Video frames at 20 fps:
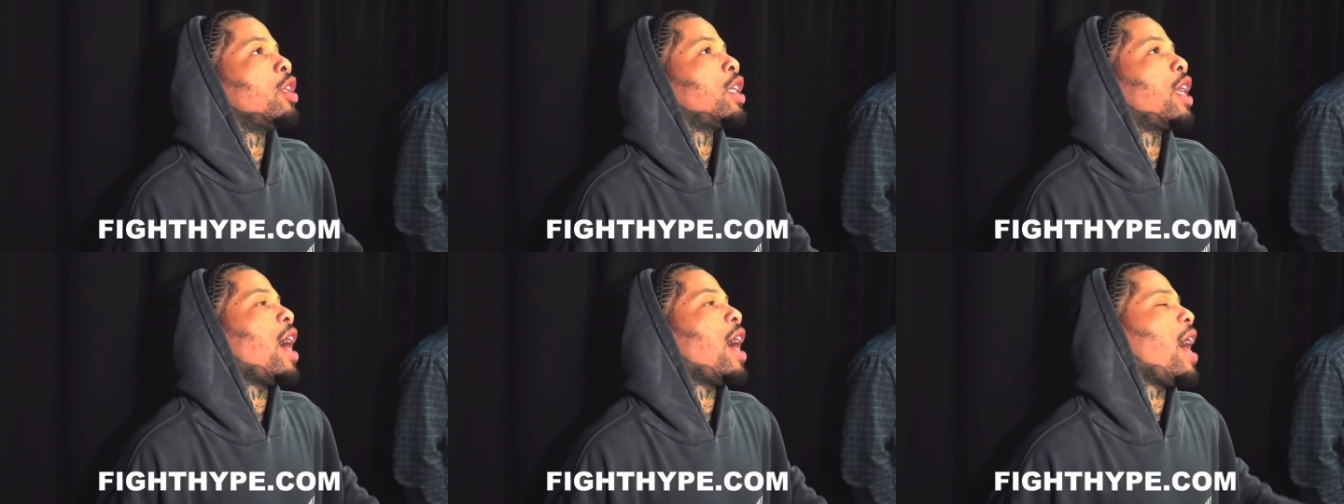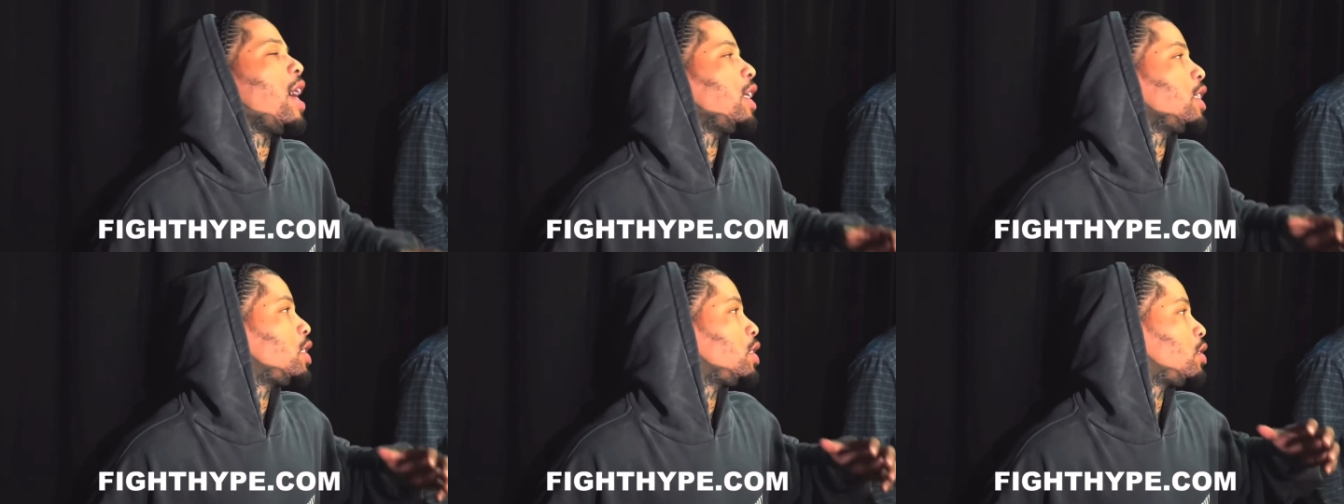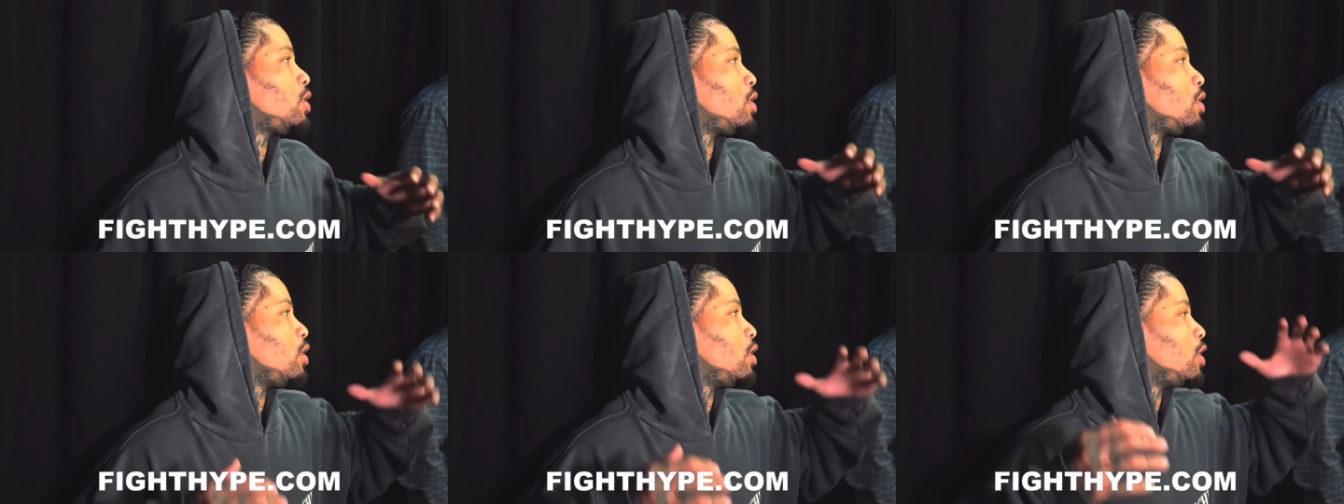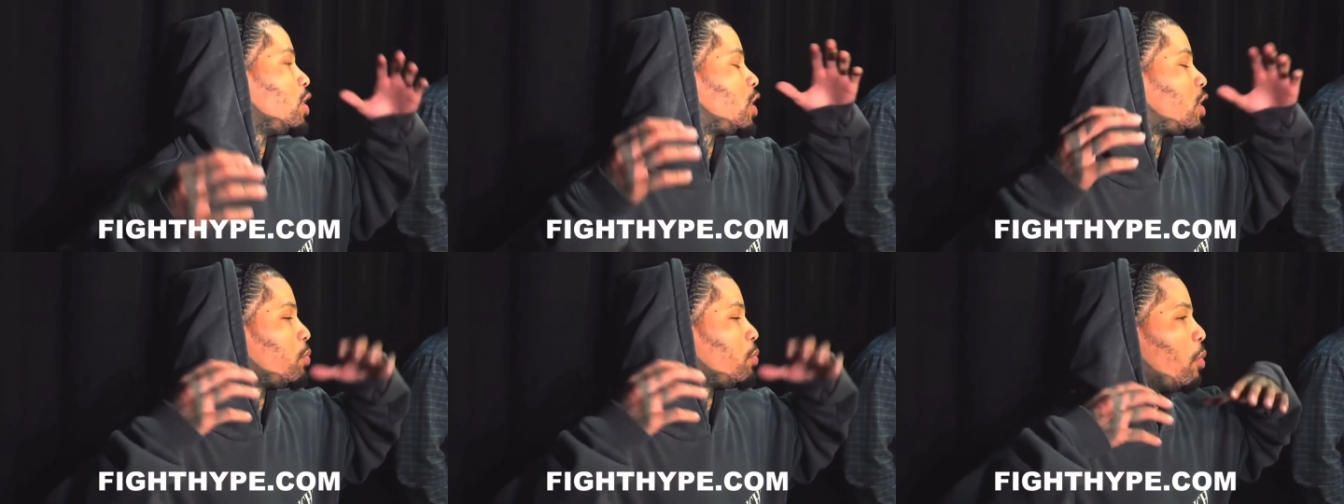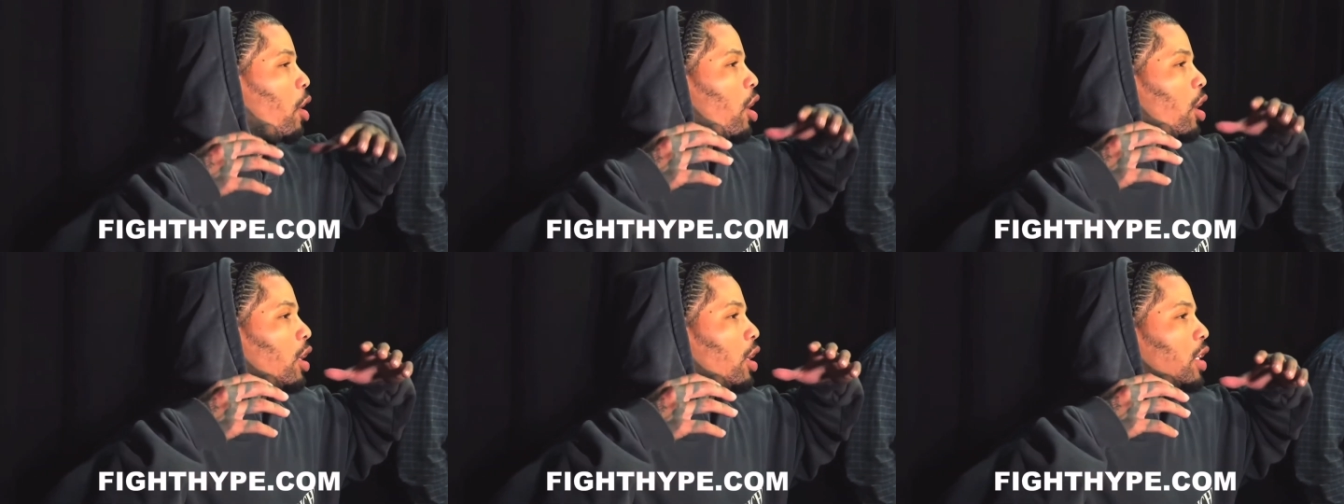guys
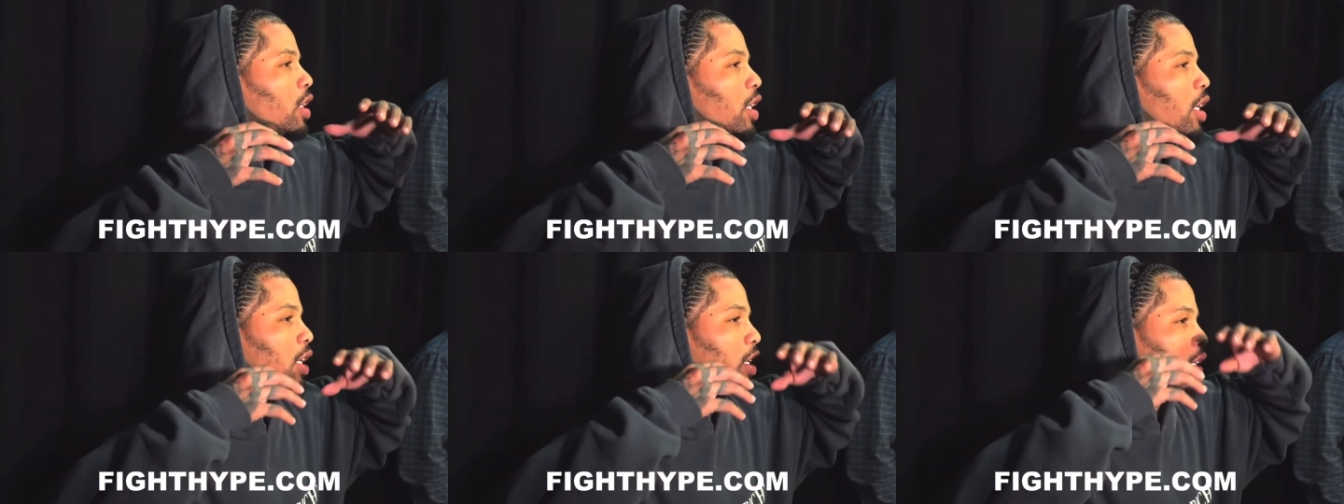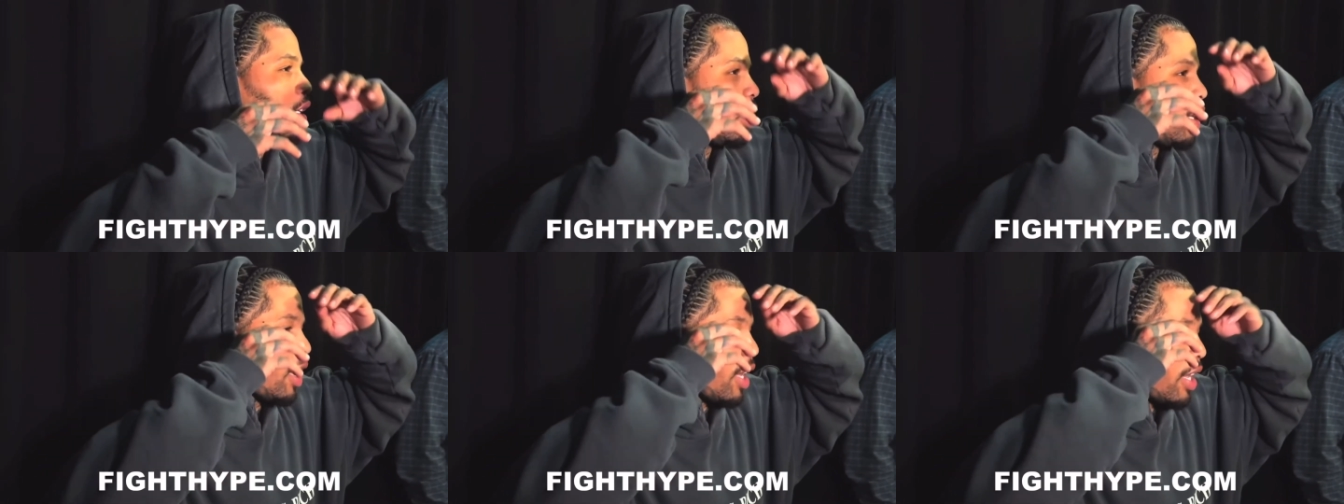smarter than